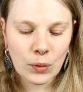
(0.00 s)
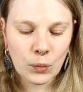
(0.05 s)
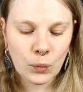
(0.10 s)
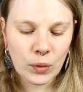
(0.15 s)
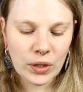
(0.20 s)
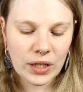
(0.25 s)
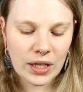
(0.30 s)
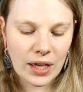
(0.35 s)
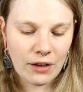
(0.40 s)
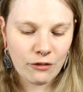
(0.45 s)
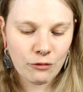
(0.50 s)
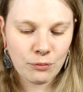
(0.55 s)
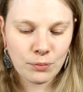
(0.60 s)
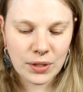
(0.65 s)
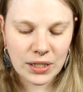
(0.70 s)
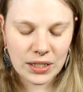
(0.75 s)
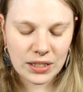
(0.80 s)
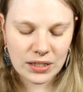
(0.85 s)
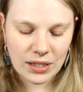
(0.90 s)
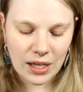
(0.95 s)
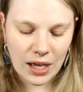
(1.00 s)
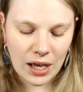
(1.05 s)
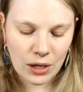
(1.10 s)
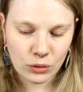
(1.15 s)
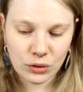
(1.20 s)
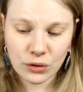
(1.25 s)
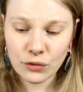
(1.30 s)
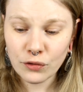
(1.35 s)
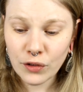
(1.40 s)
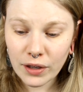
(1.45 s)
we have picked
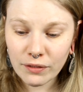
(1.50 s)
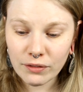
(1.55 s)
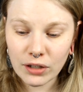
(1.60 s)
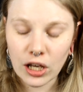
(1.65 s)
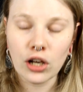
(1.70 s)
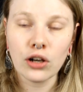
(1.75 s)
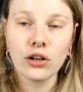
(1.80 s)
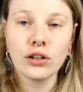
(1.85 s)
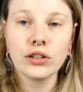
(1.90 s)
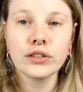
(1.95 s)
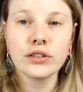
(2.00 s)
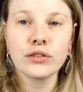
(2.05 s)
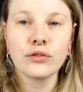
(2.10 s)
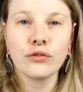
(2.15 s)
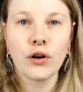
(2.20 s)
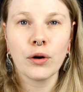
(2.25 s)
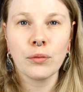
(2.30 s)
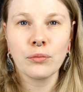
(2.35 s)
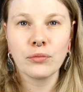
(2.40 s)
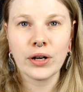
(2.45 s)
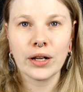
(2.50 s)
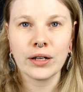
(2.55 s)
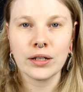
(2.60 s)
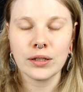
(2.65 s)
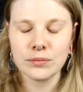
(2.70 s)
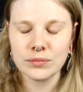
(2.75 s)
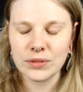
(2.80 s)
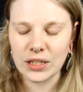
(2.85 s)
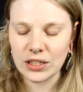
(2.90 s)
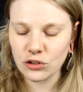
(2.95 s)
out five colors from
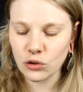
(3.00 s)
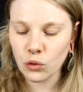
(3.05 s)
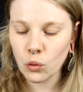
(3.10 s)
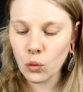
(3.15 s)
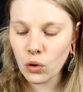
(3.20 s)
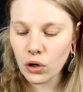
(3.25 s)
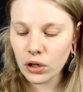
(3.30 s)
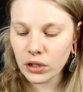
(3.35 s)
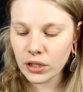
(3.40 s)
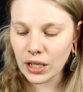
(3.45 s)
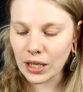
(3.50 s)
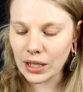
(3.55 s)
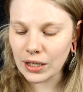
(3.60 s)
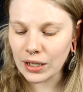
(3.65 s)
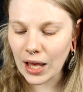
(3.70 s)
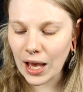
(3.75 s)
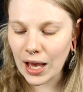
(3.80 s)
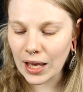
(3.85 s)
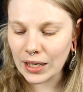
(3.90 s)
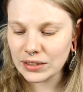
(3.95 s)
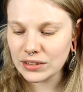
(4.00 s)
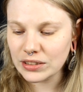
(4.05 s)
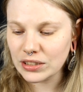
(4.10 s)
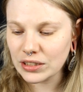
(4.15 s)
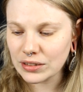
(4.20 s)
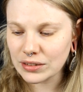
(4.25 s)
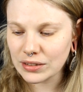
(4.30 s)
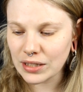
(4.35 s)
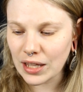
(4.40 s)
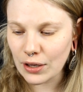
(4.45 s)
random.org and I
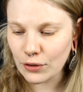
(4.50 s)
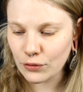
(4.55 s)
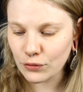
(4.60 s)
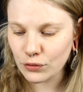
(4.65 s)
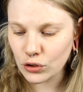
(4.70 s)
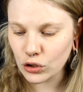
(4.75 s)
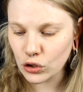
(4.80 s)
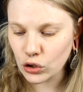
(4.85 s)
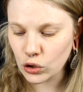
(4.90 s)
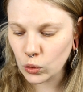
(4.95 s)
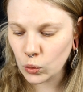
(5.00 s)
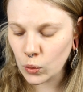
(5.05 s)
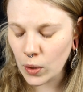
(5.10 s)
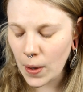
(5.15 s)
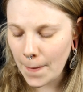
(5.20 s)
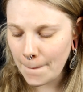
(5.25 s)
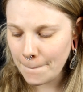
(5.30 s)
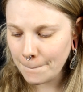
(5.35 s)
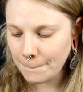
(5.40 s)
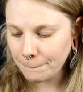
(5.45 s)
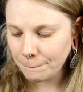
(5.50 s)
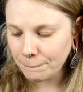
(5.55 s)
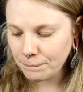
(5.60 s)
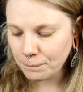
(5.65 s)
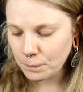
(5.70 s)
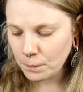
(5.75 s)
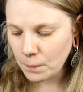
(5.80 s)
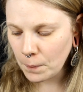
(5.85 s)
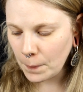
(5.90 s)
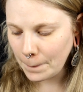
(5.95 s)
just have to
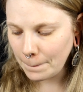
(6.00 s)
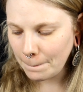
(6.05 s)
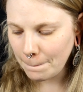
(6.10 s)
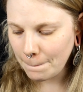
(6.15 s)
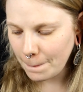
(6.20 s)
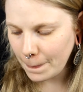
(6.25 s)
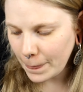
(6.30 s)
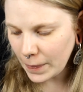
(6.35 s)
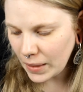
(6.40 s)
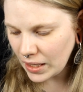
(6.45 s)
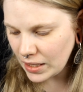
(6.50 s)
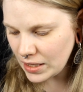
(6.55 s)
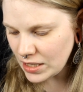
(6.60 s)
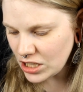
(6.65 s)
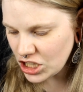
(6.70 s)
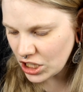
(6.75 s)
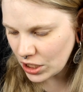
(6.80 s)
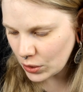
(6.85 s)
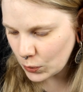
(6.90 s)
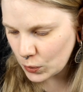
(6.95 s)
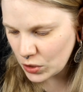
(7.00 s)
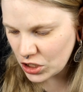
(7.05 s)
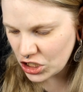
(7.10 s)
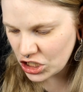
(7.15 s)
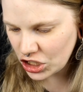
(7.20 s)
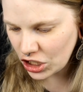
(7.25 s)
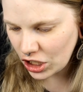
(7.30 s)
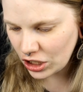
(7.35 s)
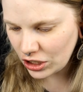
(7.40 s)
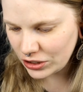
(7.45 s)
check
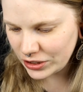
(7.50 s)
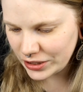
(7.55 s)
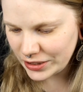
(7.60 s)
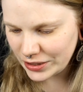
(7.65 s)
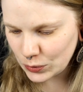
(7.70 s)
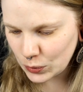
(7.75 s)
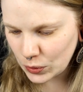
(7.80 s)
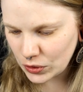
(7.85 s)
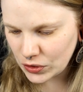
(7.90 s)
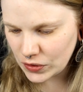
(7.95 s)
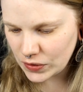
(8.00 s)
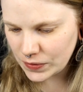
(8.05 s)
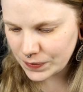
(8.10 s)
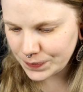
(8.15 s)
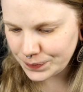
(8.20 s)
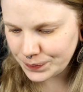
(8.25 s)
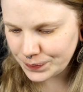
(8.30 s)
which color it was.